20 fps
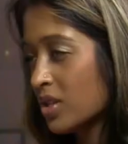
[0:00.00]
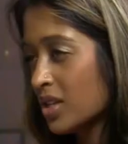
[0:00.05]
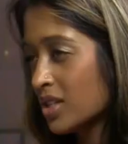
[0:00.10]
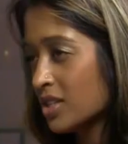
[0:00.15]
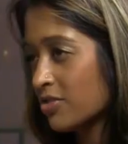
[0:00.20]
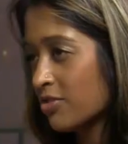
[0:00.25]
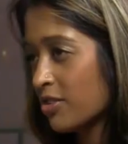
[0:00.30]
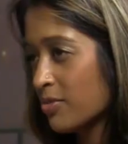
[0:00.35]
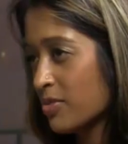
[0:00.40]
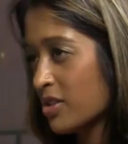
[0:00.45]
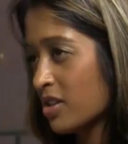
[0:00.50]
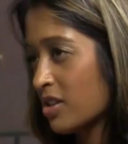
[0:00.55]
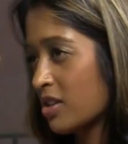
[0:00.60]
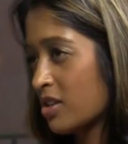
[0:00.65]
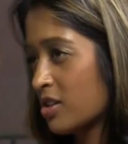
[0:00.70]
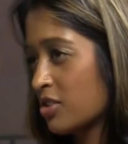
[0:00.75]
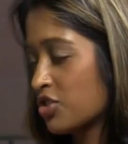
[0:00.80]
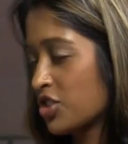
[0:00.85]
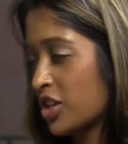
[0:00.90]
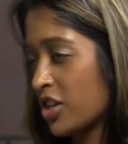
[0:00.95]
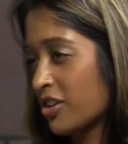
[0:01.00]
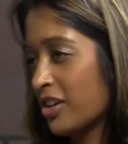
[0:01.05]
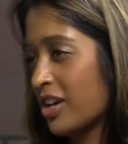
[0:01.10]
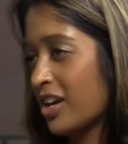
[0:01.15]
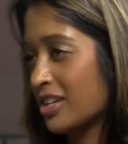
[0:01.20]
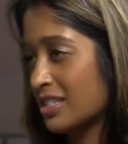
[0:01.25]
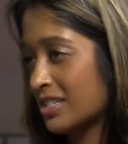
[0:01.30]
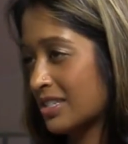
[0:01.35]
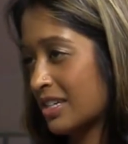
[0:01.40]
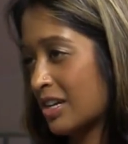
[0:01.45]
that's from the shale
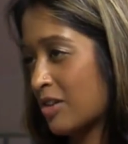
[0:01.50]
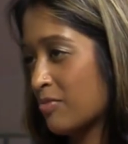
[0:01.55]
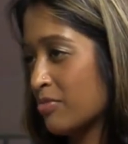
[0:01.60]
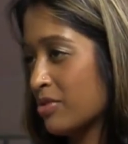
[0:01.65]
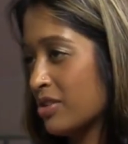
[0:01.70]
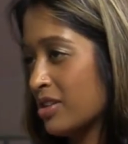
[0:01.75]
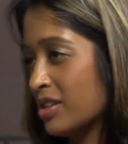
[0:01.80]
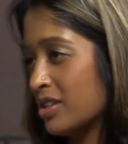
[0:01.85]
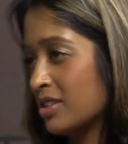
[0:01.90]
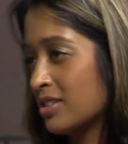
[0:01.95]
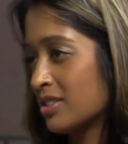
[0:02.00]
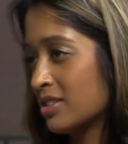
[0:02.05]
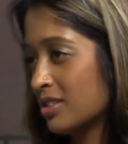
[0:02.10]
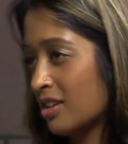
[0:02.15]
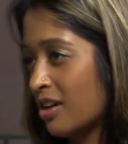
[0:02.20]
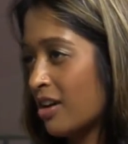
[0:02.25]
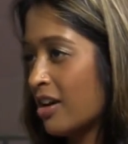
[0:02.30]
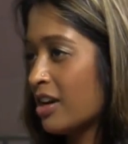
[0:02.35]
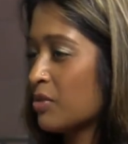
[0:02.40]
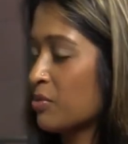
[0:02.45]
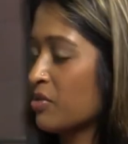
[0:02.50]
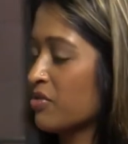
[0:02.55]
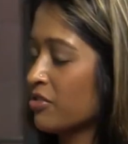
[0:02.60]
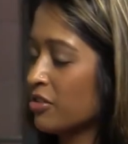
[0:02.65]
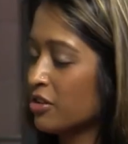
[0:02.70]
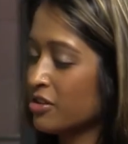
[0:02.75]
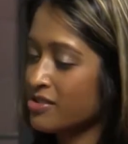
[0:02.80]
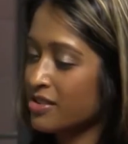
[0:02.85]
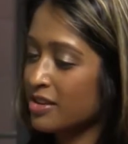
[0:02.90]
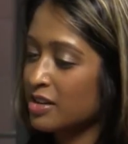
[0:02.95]
gas company side, and we've
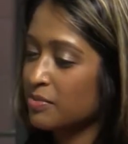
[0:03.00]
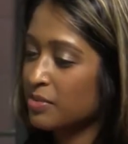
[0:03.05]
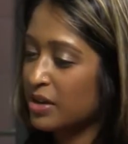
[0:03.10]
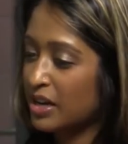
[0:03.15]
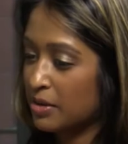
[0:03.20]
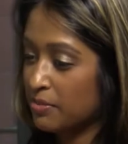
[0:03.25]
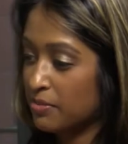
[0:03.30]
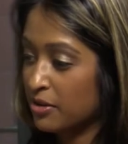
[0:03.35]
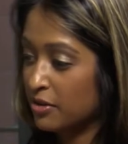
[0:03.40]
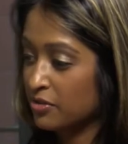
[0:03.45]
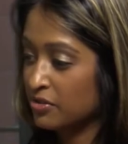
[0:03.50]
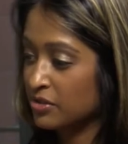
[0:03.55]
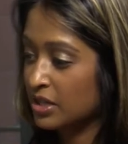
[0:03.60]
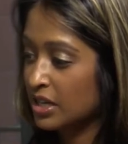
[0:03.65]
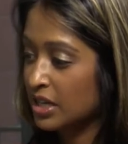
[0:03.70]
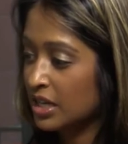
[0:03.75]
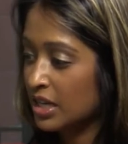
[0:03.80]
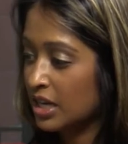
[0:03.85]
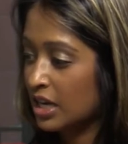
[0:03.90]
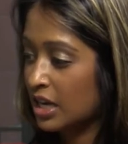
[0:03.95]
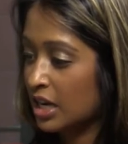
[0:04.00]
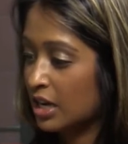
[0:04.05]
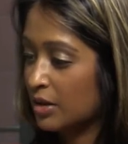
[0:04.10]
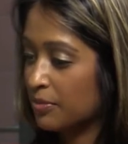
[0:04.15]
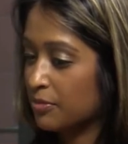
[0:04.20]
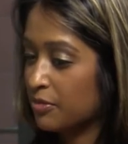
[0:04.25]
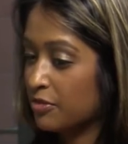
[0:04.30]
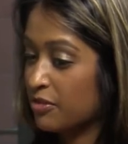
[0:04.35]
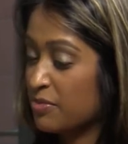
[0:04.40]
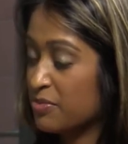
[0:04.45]
heard a little bit about
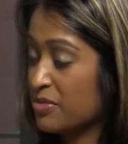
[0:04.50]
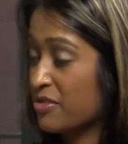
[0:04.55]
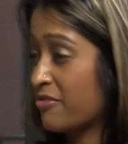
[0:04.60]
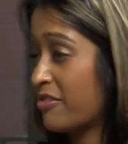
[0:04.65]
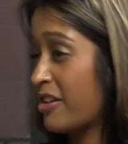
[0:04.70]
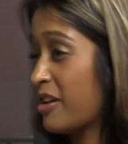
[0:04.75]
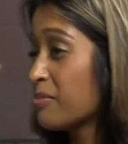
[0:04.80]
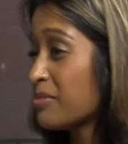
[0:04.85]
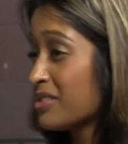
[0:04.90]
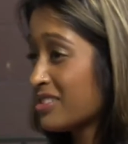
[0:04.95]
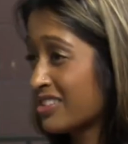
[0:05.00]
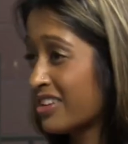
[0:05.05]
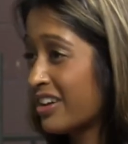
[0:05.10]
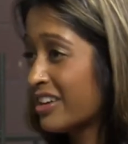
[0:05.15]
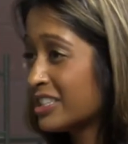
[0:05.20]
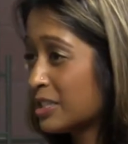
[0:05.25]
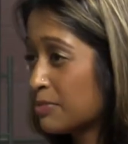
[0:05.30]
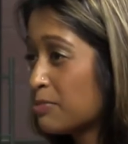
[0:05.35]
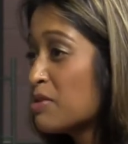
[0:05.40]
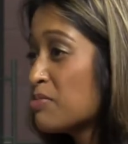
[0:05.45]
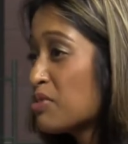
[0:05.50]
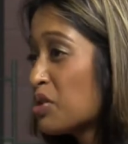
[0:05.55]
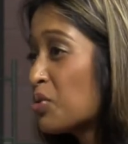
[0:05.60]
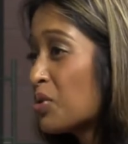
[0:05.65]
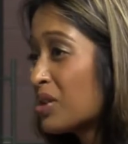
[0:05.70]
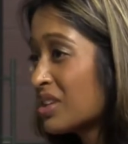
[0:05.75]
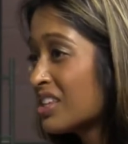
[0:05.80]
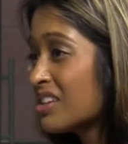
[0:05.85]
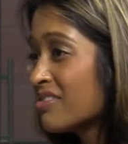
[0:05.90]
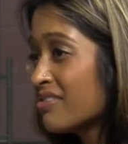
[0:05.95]
from the family side, the people who
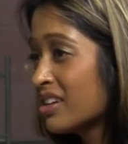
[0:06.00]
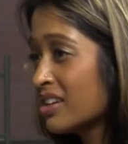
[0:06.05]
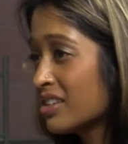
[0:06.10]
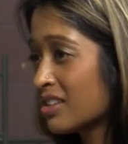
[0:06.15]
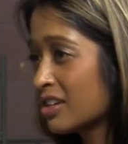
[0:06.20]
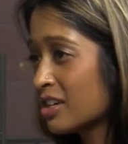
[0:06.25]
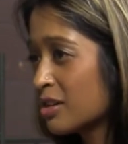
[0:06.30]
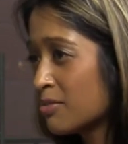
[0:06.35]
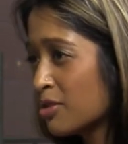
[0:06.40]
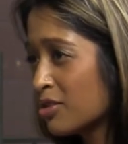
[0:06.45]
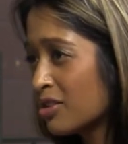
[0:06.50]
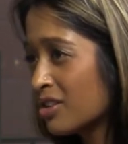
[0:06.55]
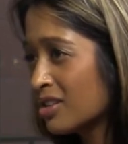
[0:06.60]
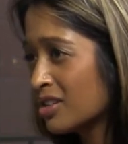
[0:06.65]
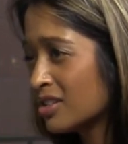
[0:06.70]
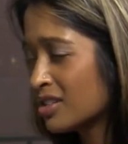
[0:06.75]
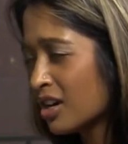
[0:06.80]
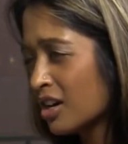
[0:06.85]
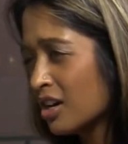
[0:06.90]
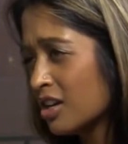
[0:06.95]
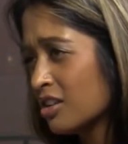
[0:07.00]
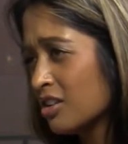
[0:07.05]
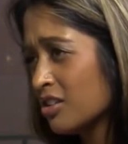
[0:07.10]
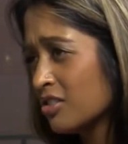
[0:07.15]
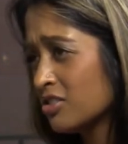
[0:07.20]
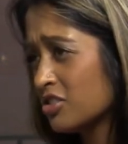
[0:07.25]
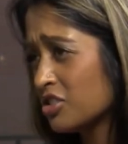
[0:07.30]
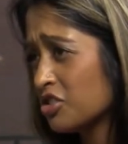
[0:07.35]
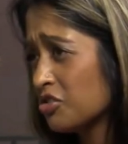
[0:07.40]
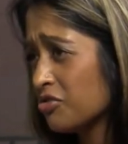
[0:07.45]
are living in the communities.
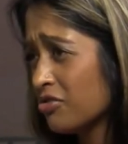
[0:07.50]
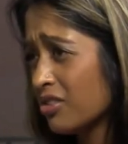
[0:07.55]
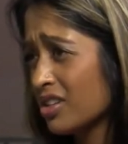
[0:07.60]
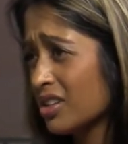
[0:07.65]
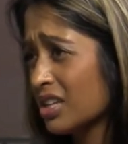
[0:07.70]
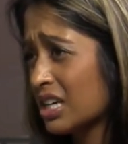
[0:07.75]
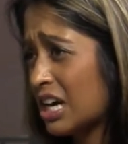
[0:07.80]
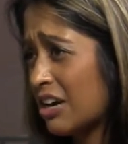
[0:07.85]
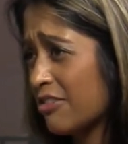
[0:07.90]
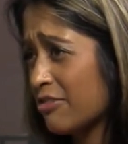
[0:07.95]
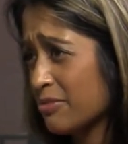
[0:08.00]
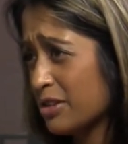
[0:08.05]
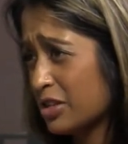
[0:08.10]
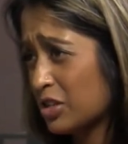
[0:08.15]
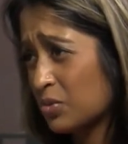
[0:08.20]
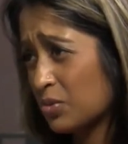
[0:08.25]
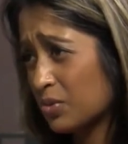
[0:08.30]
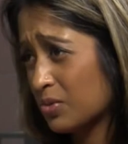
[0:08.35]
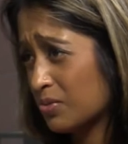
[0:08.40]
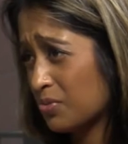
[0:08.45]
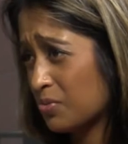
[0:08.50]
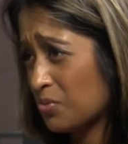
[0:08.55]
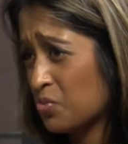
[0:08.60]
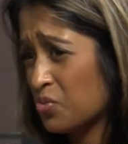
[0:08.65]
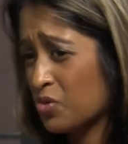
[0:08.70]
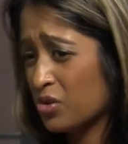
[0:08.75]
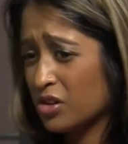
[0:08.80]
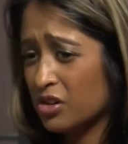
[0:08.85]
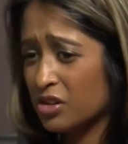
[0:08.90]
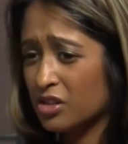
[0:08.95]
Did you find the government
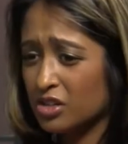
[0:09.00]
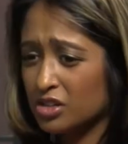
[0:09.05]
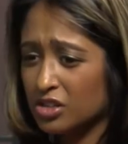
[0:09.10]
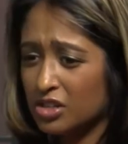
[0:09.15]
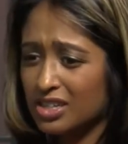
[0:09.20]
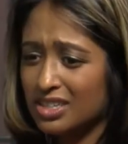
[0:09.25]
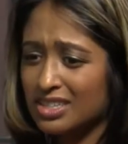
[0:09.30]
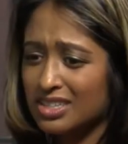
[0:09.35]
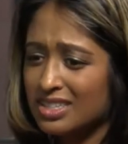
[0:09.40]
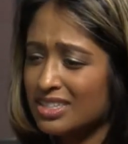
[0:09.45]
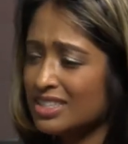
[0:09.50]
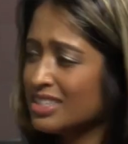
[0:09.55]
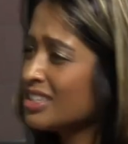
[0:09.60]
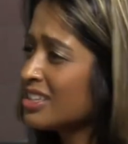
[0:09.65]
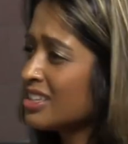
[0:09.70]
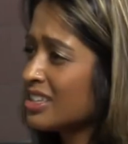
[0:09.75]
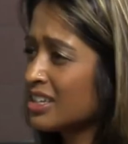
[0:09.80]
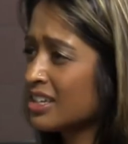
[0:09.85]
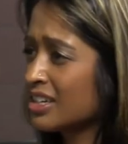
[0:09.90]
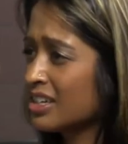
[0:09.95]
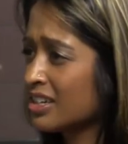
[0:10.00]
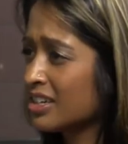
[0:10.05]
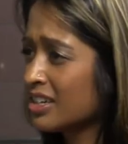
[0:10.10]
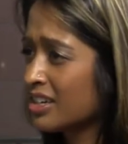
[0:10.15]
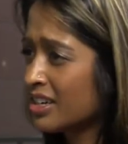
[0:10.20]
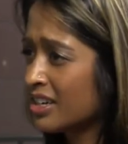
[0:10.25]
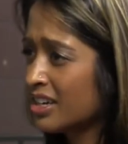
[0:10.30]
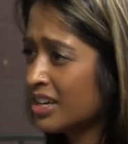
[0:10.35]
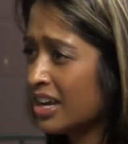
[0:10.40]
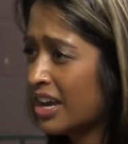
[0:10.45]
were concealing
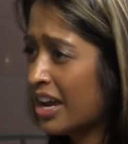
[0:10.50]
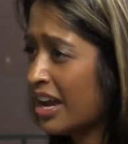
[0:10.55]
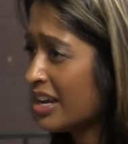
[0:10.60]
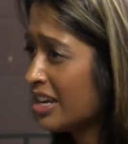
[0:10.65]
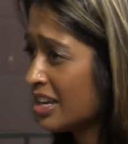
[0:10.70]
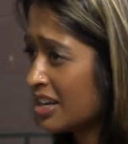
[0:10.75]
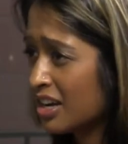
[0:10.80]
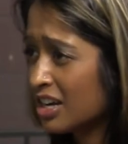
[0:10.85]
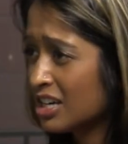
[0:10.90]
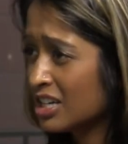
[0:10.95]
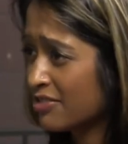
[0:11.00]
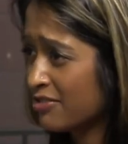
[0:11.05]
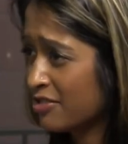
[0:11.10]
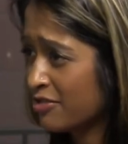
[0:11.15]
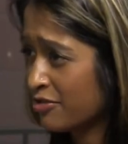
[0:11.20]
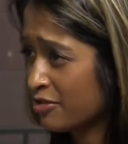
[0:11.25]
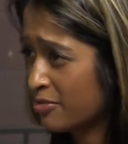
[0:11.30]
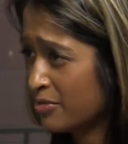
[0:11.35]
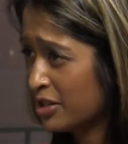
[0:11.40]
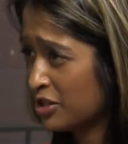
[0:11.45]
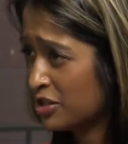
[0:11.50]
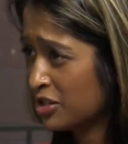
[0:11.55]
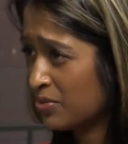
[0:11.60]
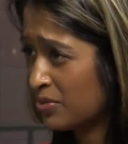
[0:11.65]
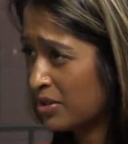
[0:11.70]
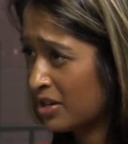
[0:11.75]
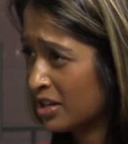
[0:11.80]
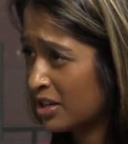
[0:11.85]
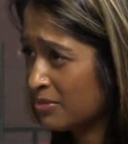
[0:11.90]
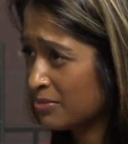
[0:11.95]
any kind of information
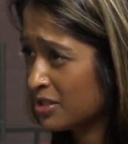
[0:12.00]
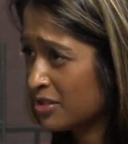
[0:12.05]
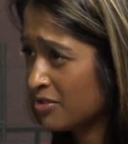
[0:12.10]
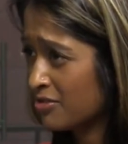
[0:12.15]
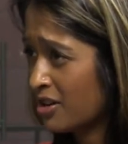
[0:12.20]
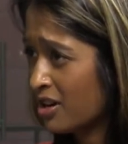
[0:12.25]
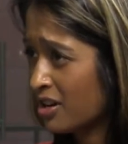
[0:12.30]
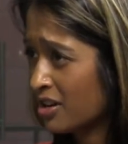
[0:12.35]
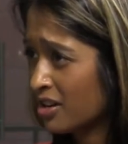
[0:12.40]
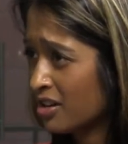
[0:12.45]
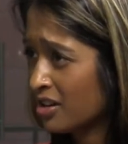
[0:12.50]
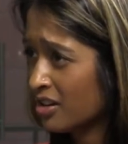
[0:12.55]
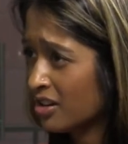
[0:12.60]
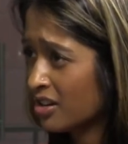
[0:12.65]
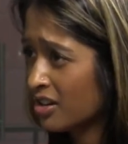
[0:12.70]
when it comes to fracking?